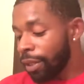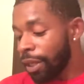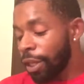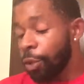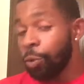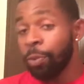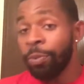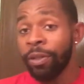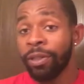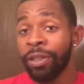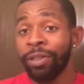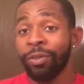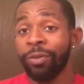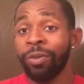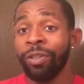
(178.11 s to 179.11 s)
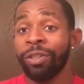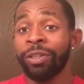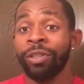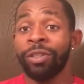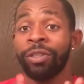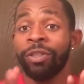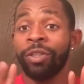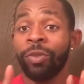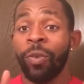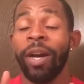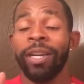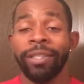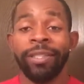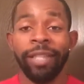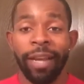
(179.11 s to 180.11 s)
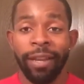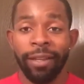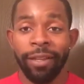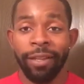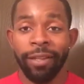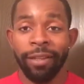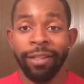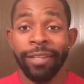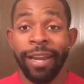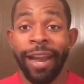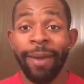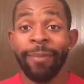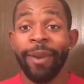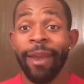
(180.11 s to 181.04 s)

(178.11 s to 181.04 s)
And you will put this on twice daily. The time